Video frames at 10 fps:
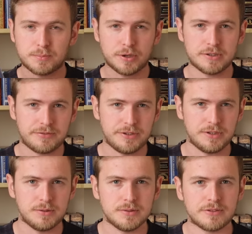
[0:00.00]
point of
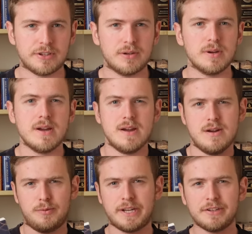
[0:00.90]
view, so
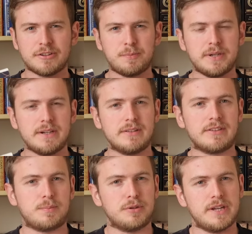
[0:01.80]
we get to experience
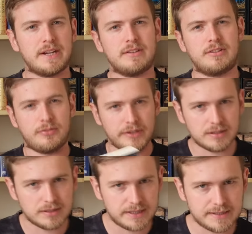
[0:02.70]
the protagonist's
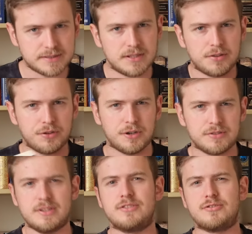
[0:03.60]
feelings, thoughts,
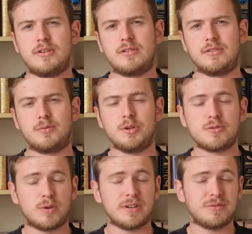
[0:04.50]
and struggles, which
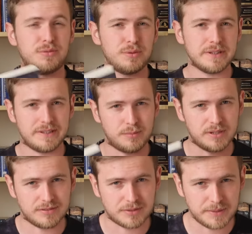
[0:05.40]
worked really
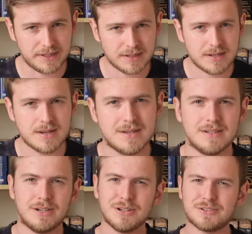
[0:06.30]
well for me.
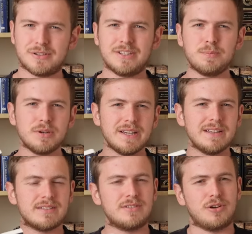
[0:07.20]
Also, this book
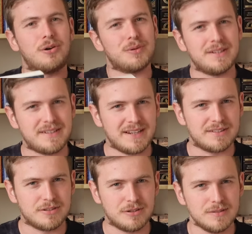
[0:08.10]
isn't overly
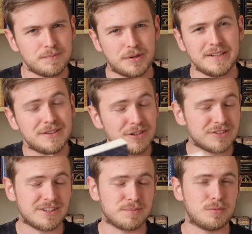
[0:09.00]
technical, but it
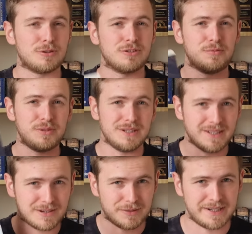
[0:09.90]
does explore some
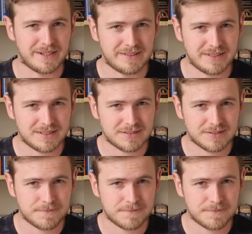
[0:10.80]
really great ideas.